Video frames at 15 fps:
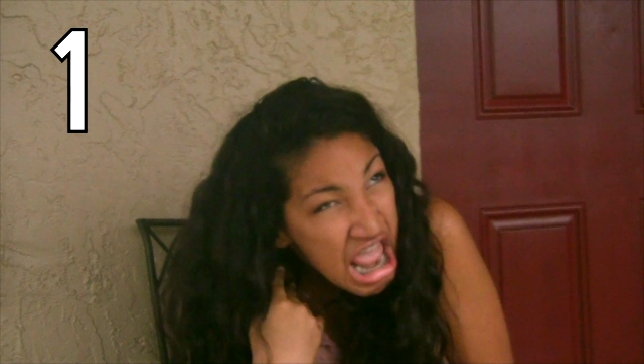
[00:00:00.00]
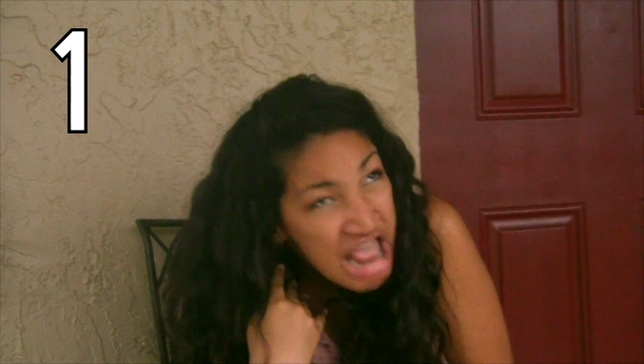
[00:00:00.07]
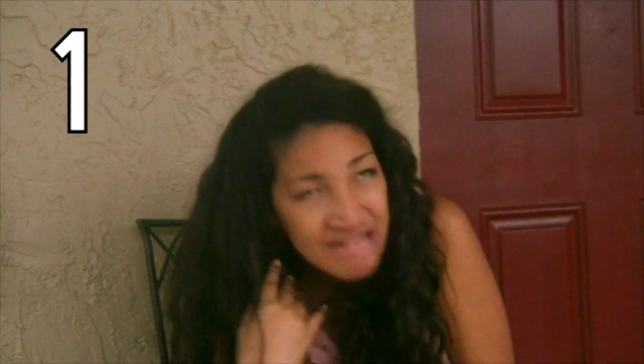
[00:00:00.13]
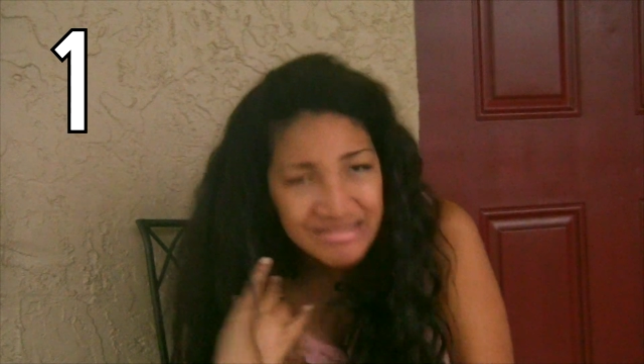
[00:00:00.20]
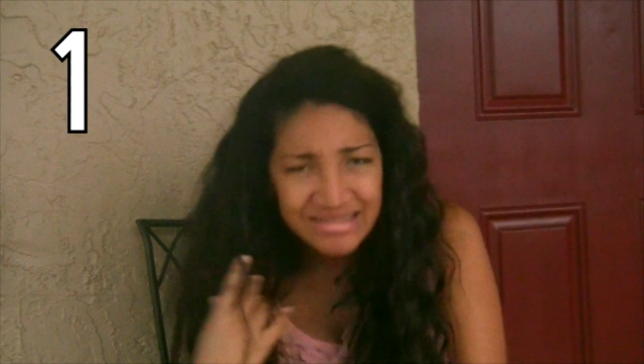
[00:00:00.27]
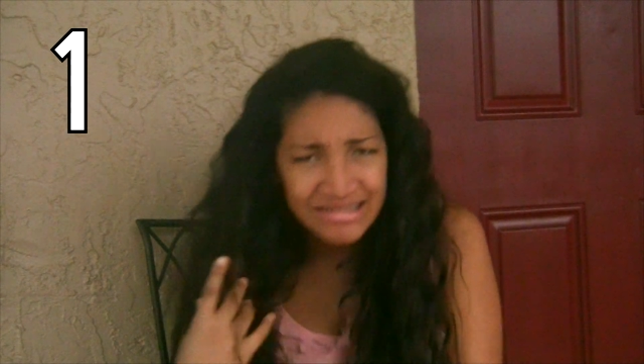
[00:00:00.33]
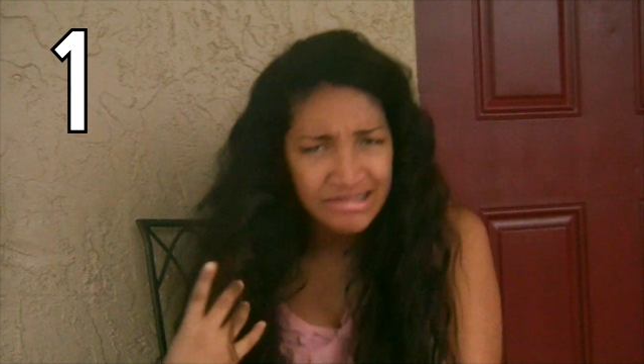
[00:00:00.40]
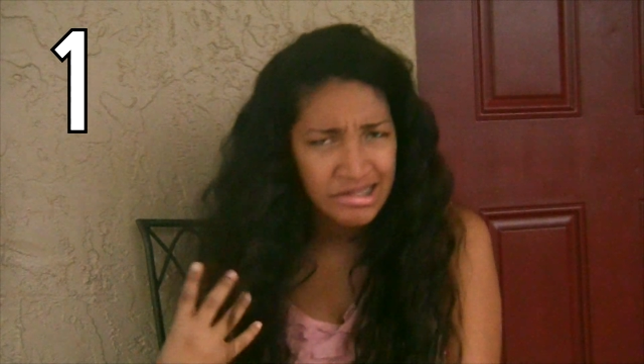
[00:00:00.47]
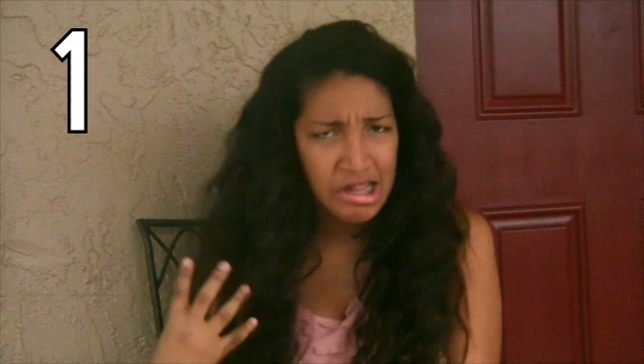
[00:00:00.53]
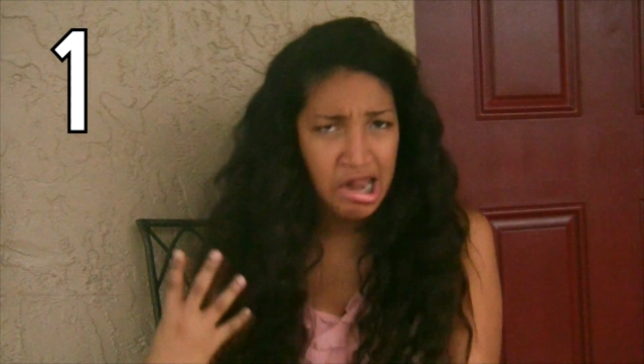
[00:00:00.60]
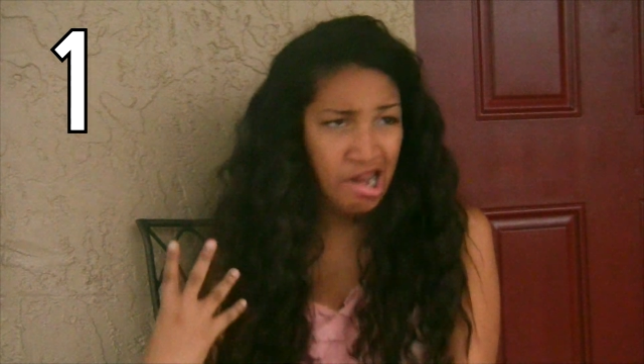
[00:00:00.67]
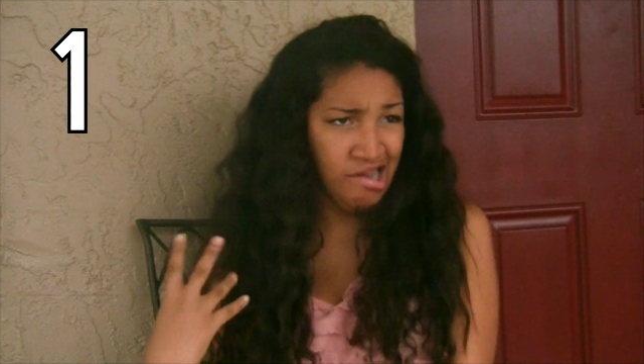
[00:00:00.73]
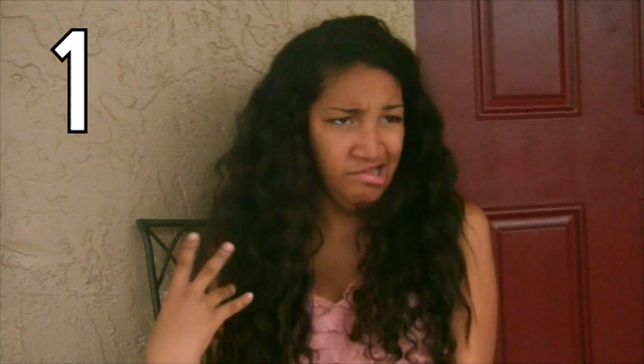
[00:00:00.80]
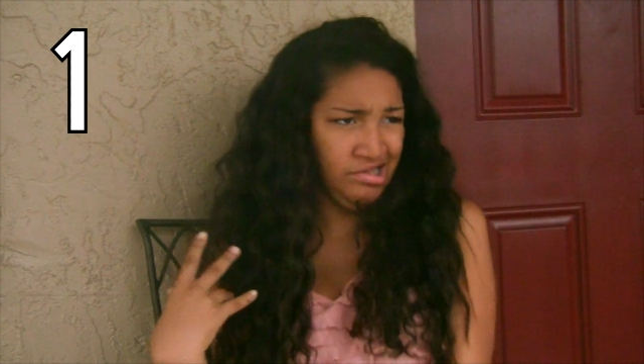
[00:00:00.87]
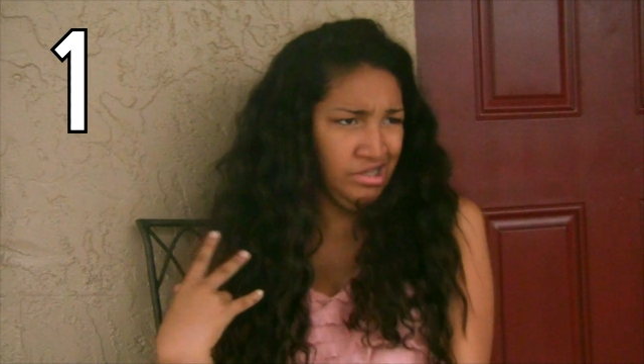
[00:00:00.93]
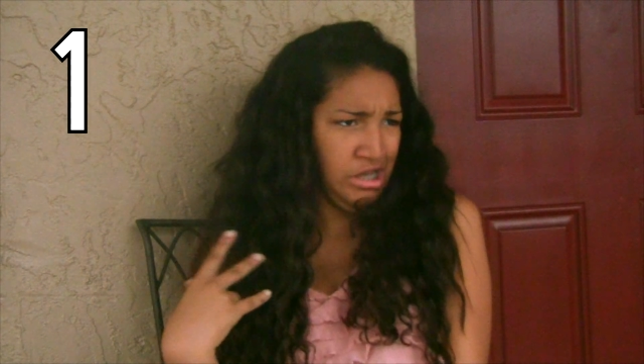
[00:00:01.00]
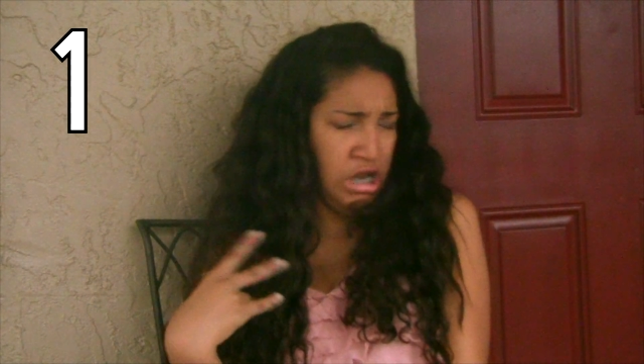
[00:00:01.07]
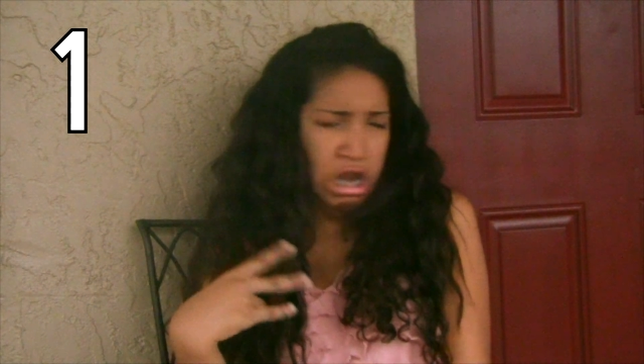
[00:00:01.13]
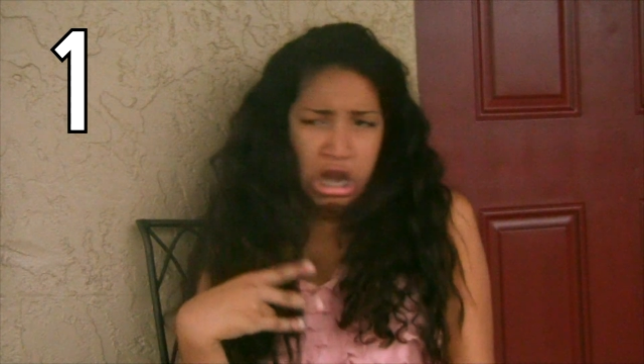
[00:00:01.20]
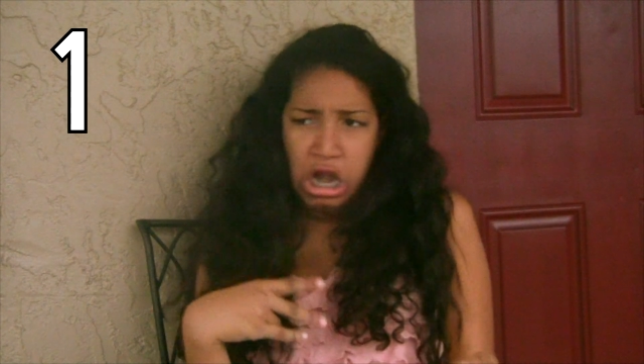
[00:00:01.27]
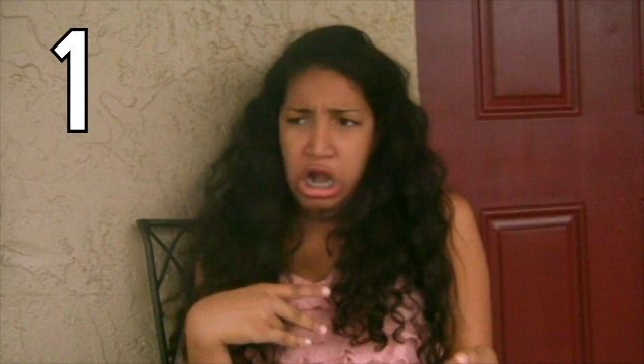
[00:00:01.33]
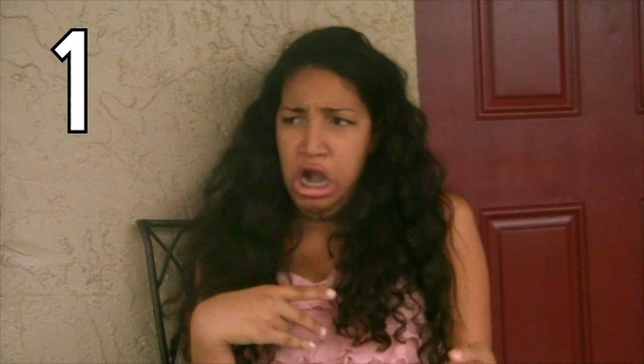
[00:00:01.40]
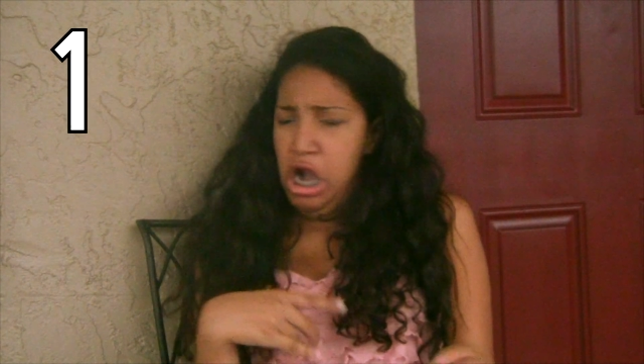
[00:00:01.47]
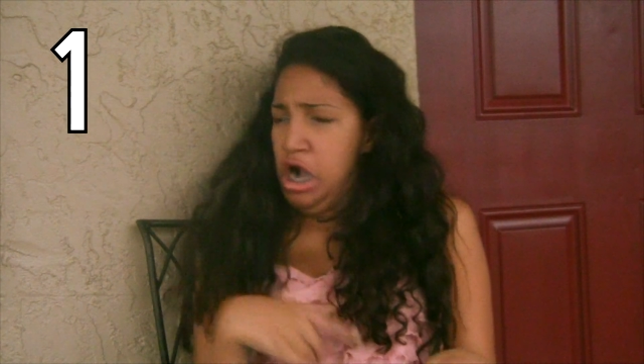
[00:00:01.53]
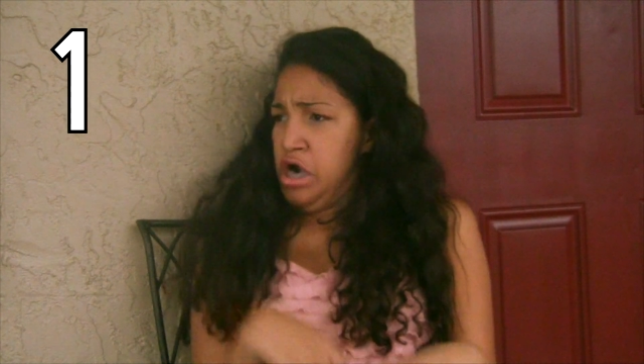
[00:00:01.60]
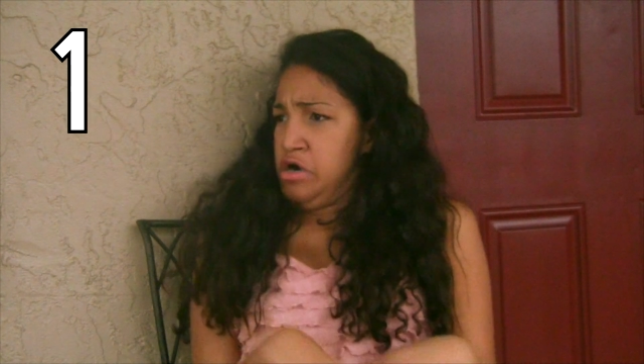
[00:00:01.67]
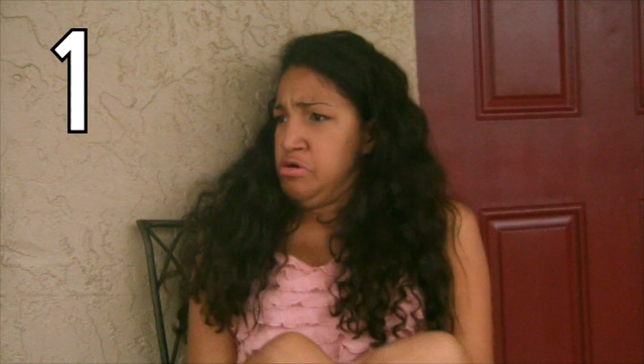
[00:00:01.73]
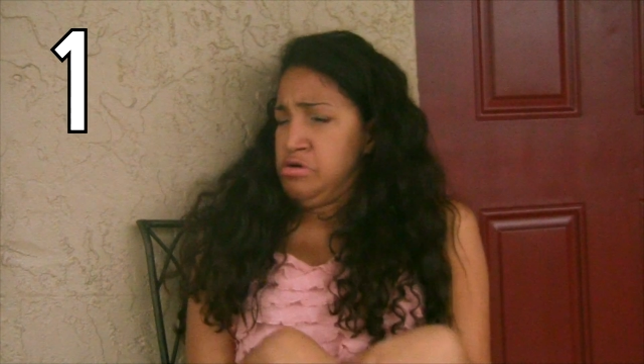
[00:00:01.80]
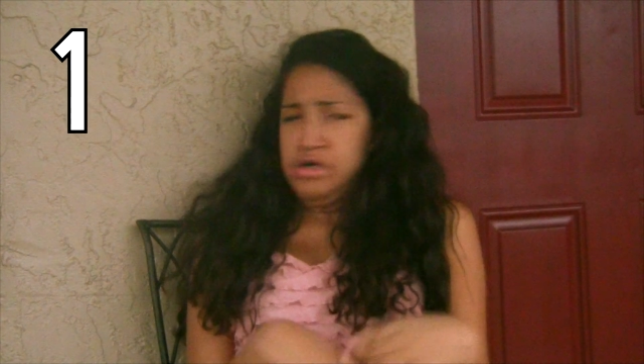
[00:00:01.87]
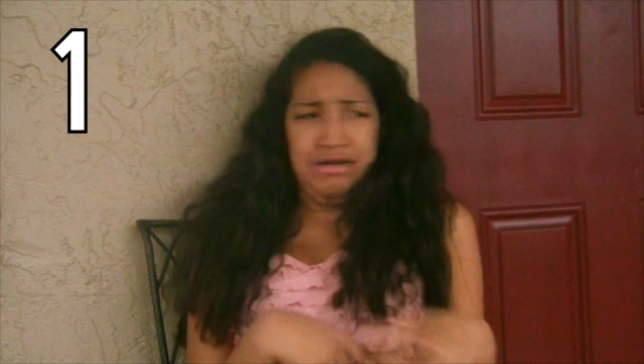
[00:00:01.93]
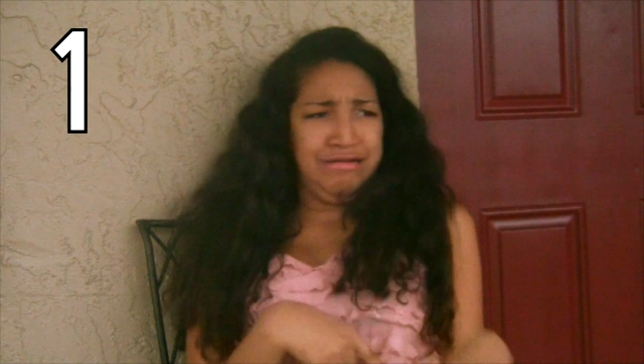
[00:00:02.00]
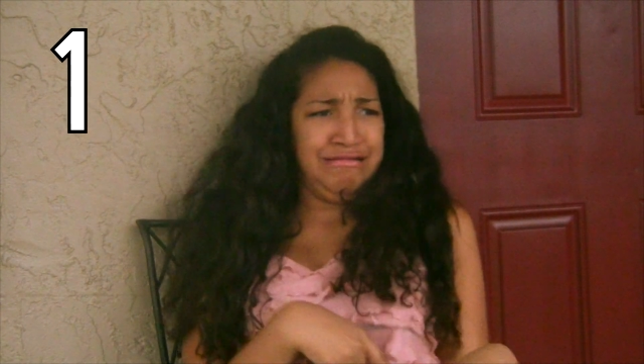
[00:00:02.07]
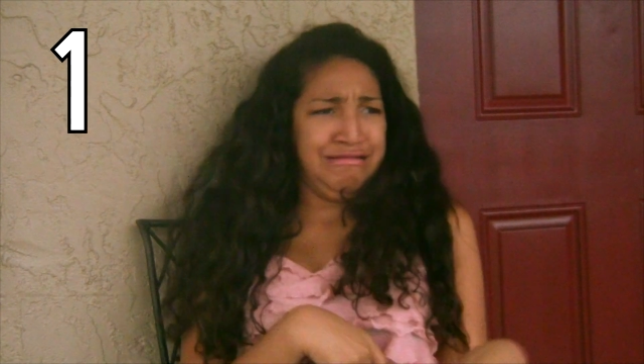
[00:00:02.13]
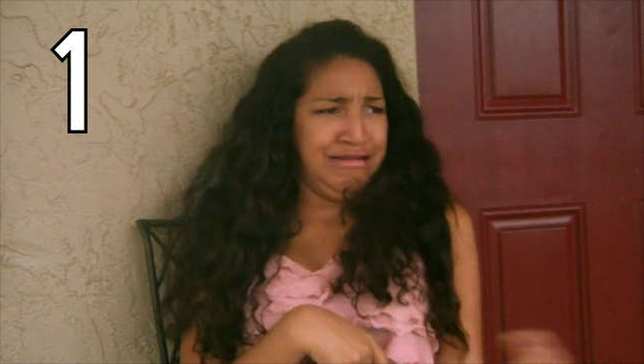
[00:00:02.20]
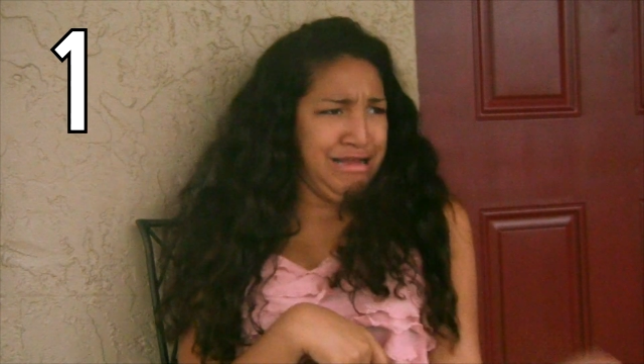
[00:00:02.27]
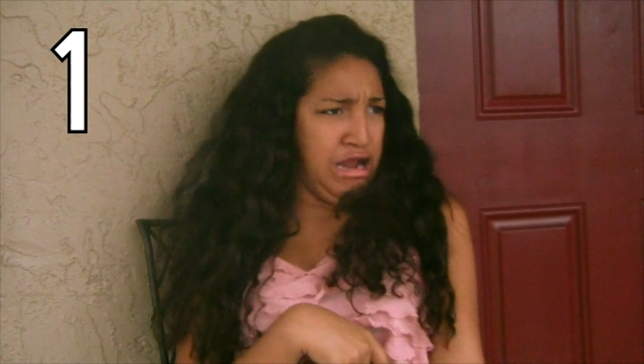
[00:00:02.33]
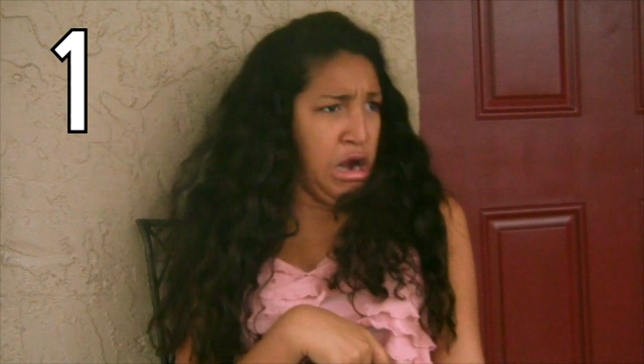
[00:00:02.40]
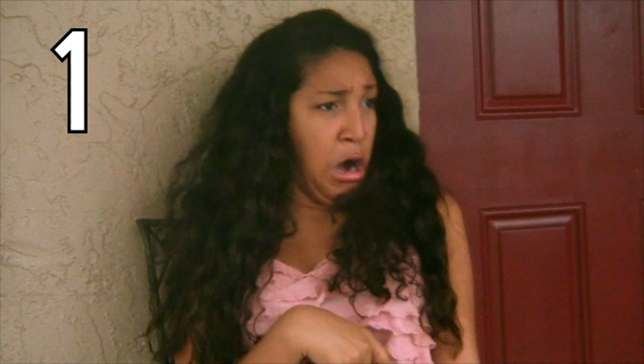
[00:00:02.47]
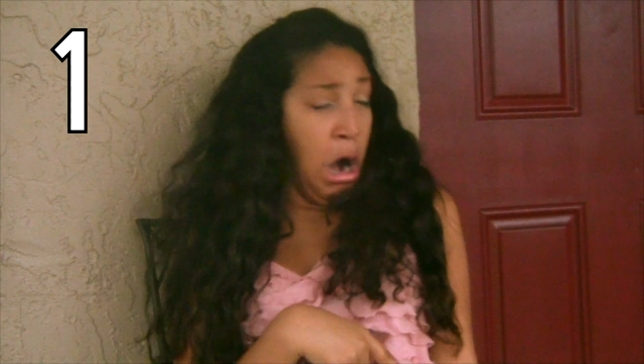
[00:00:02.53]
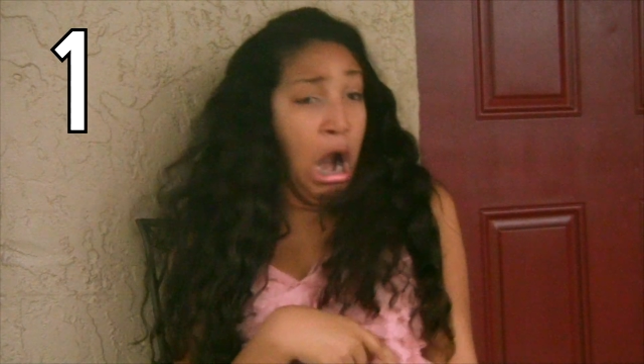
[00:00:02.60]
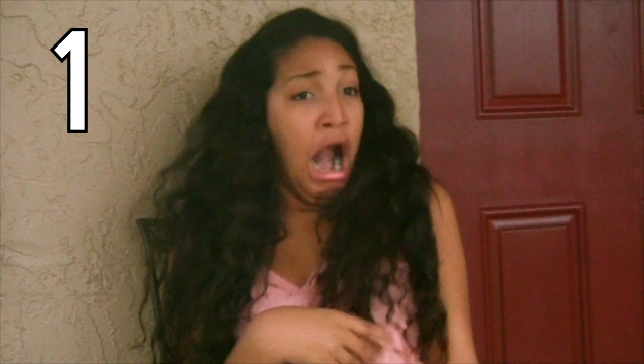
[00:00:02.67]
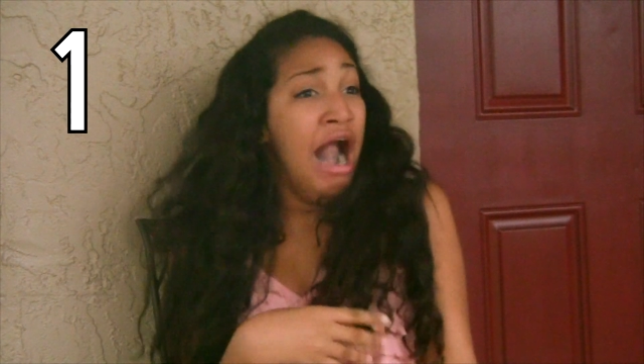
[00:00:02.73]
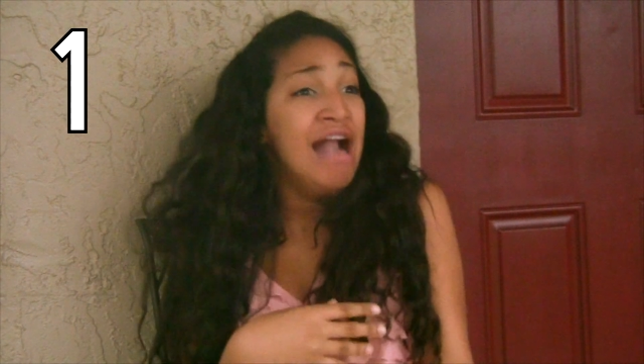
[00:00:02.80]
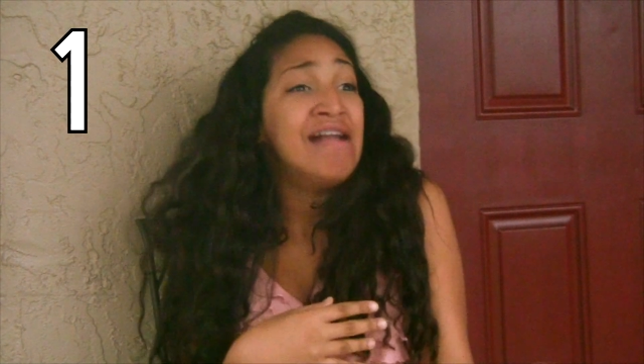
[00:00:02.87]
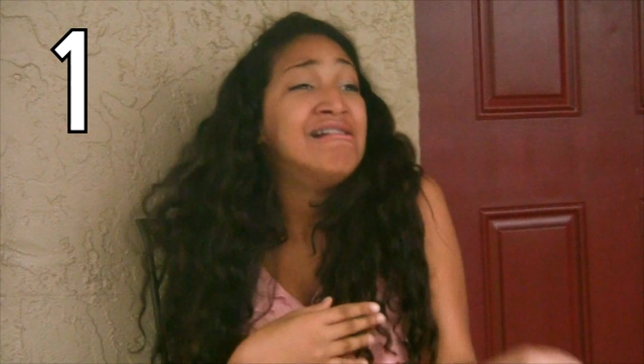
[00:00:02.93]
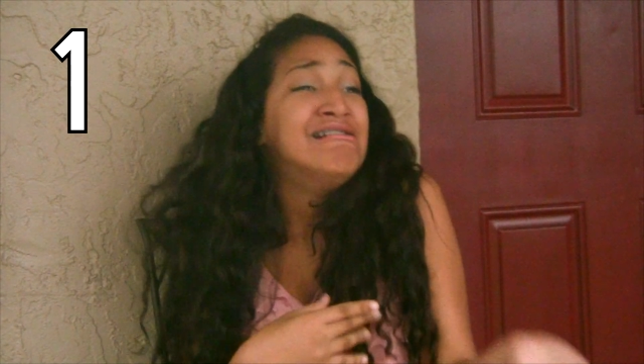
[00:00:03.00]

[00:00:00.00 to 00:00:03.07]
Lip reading: But I'm not exactly sure how I should feel about it. Like, oh